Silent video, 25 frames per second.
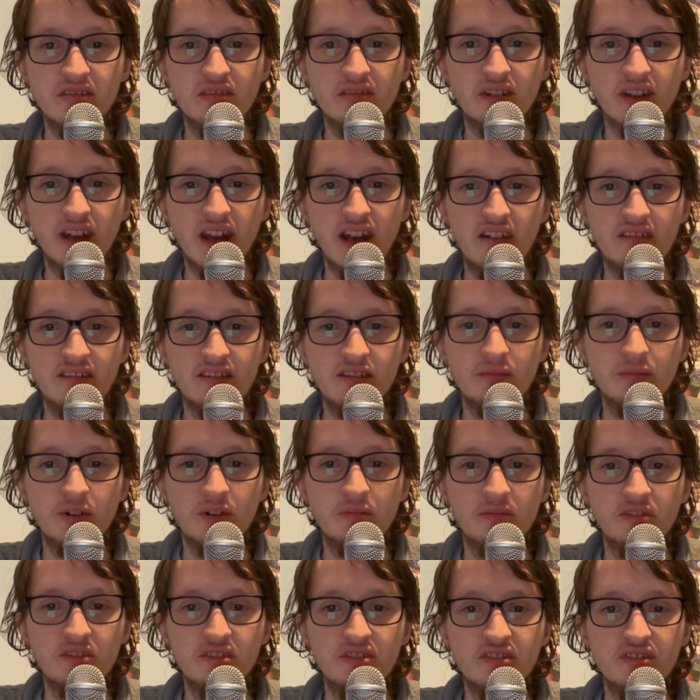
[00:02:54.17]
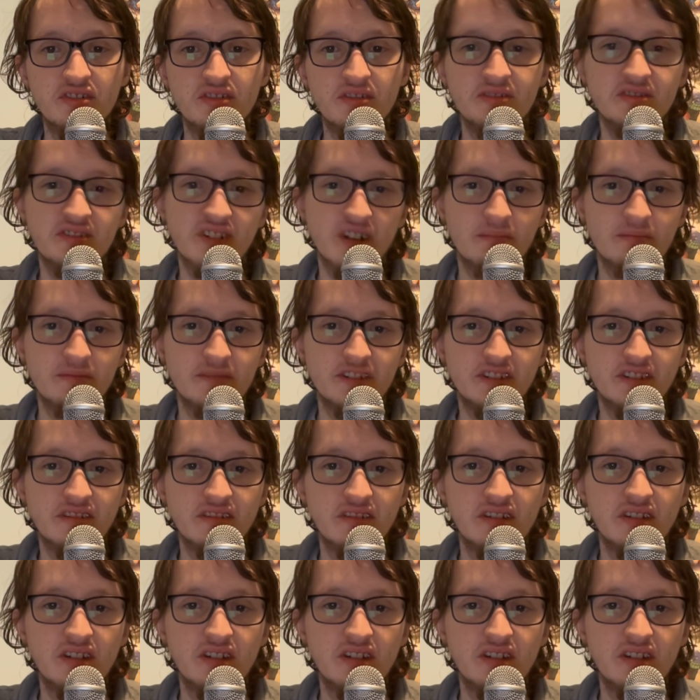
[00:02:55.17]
or character moments or something.